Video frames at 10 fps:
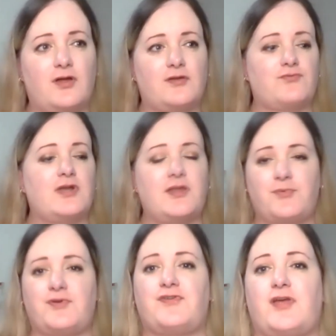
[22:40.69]
I really
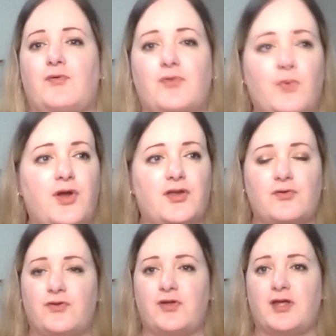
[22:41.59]
appreciate all the work you're
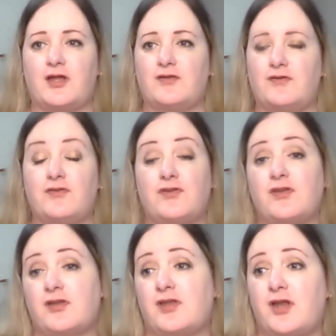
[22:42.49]
doing, and
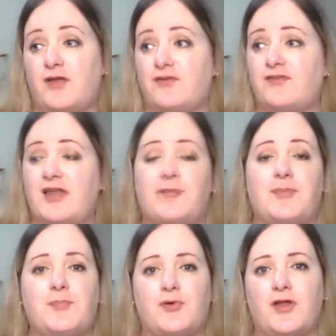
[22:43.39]
you know, just letting
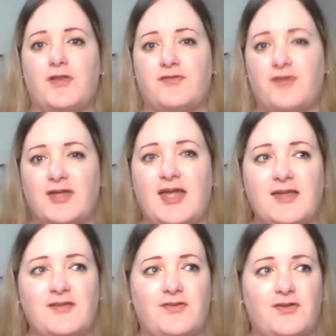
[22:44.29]
people know that it's
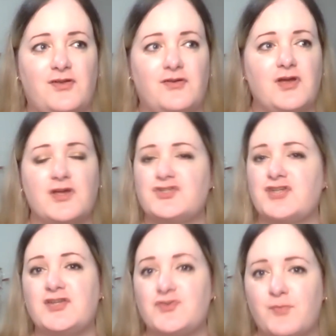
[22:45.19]
okay to
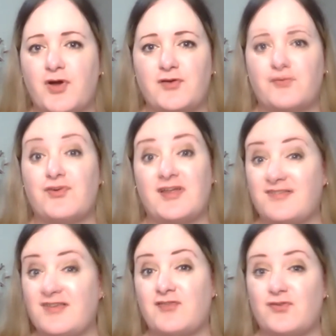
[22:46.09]
change your mind or
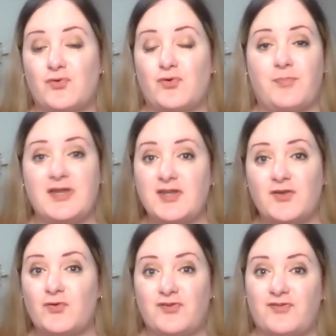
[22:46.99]
reassess your
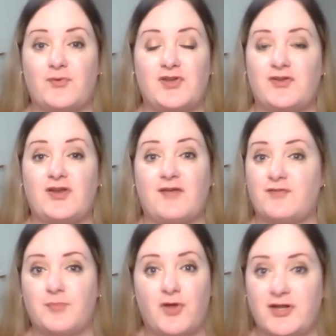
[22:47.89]
opinion on someone. You don't have
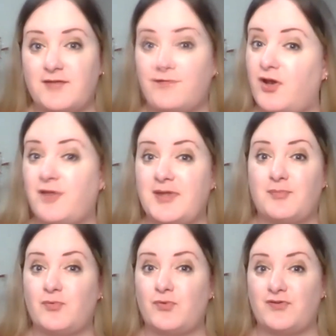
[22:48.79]
to blindly follow
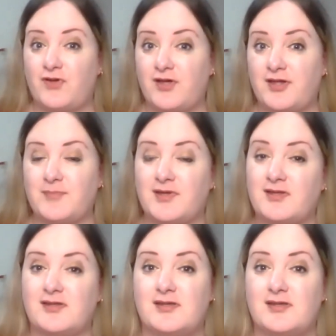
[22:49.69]
people all the time.